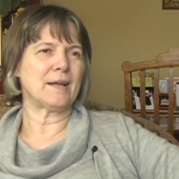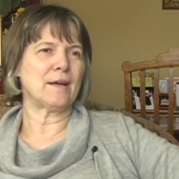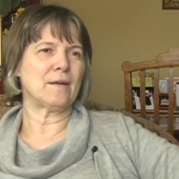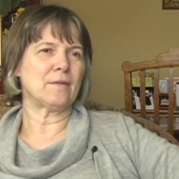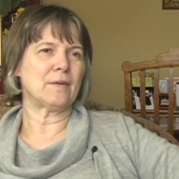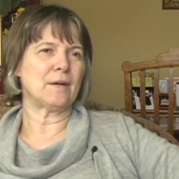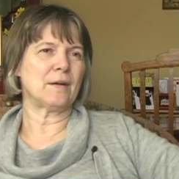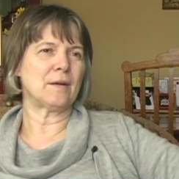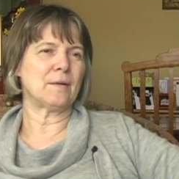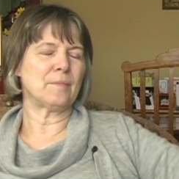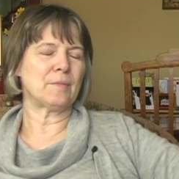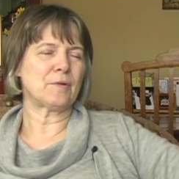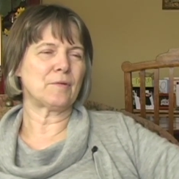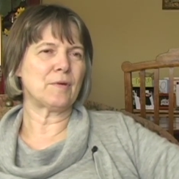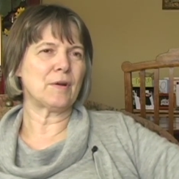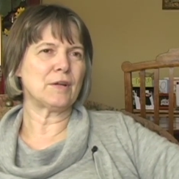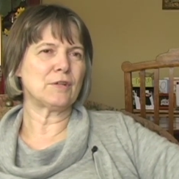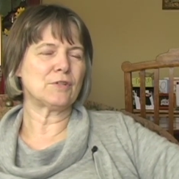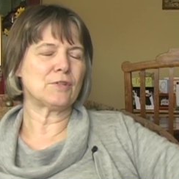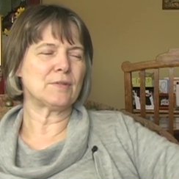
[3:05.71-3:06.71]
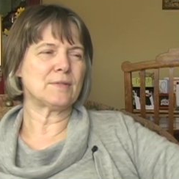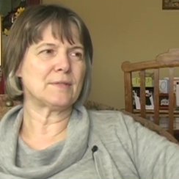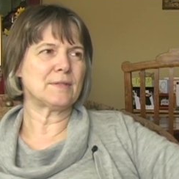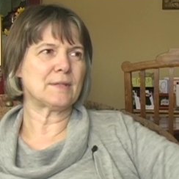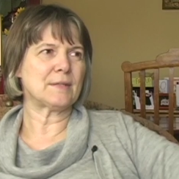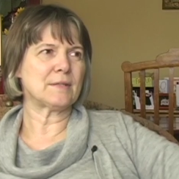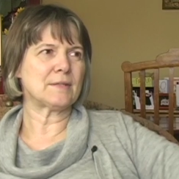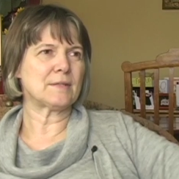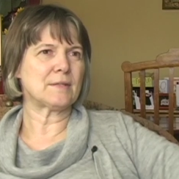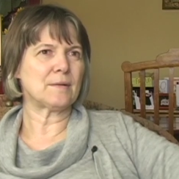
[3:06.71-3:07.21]
out our immigration
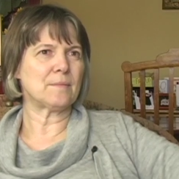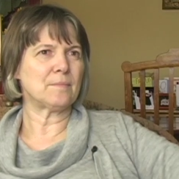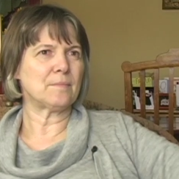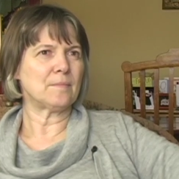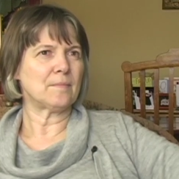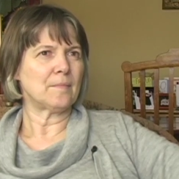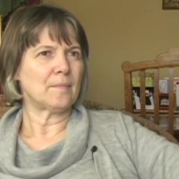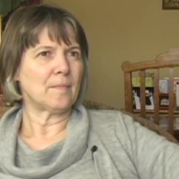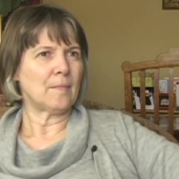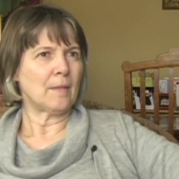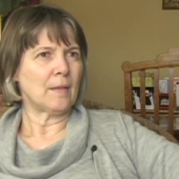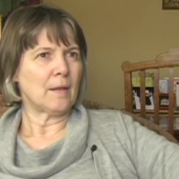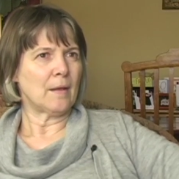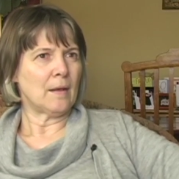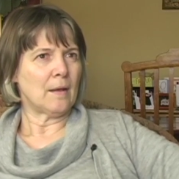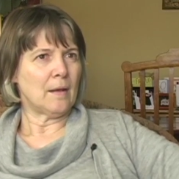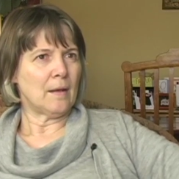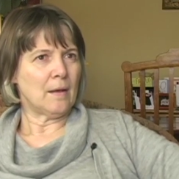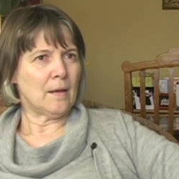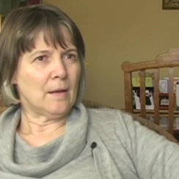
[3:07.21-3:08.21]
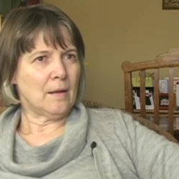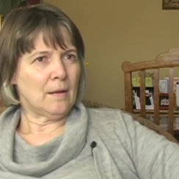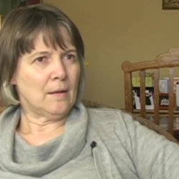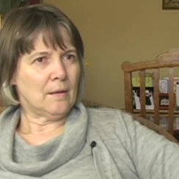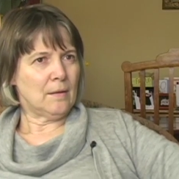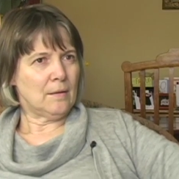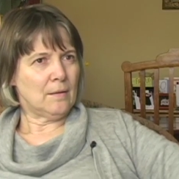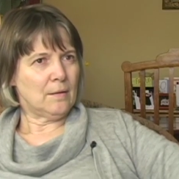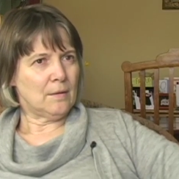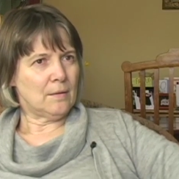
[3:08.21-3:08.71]
system,
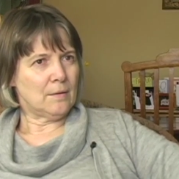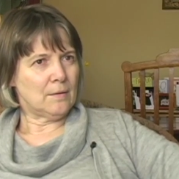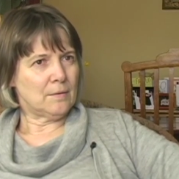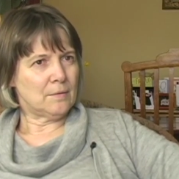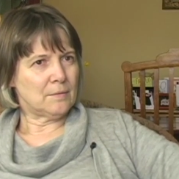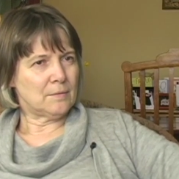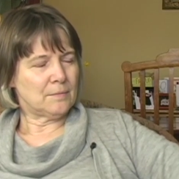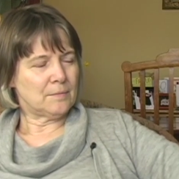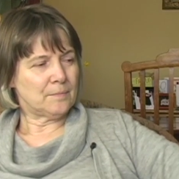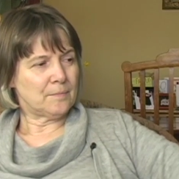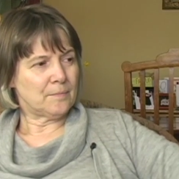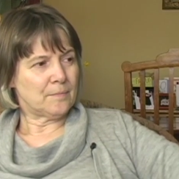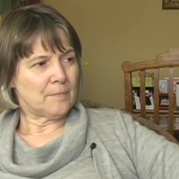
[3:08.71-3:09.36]
you know.